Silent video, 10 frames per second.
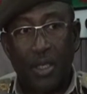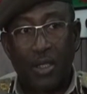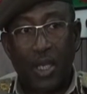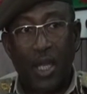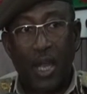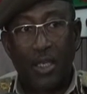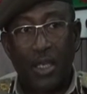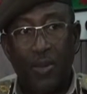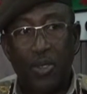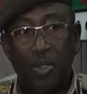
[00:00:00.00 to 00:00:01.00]
the gun
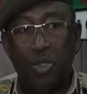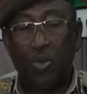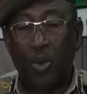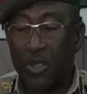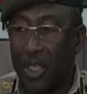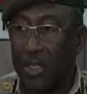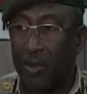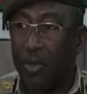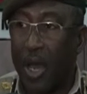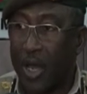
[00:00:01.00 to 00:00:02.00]
given to you to protect
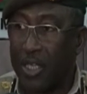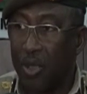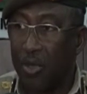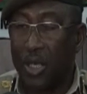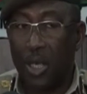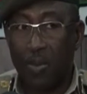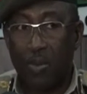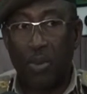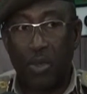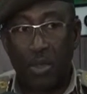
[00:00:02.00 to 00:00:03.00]
them, to harass ordinary
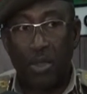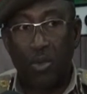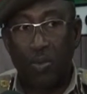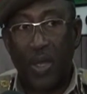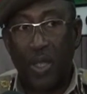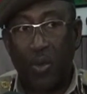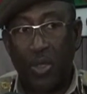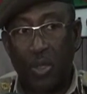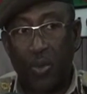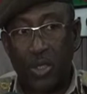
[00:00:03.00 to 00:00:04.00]
people. You will pay the
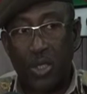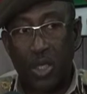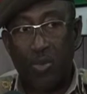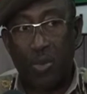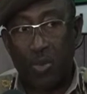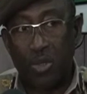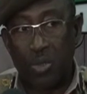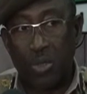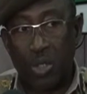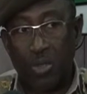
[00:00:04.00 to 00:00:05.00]
consequences if you
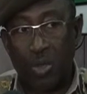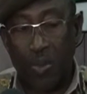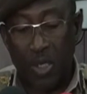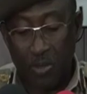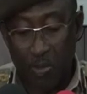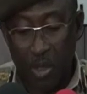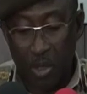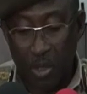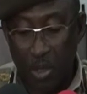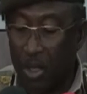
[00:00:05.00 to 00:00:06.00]
misuse it. So please
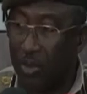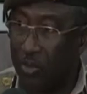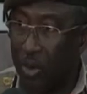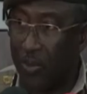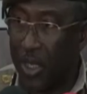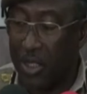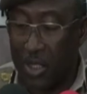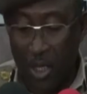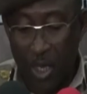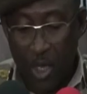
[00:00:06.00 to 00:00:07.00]
be informed that
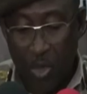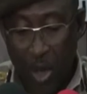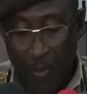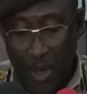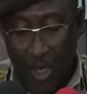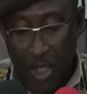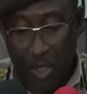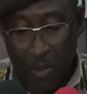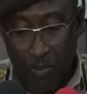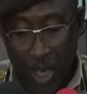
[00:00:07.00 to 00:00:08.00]
you are managers
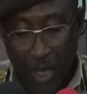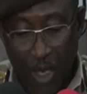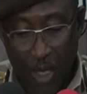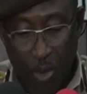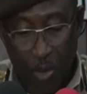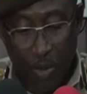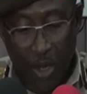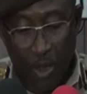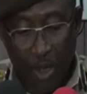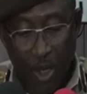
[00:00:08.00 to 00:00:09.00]
of men and
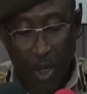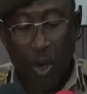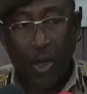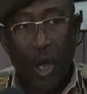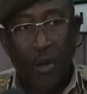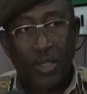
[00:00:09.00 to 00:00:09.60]
equipment. On our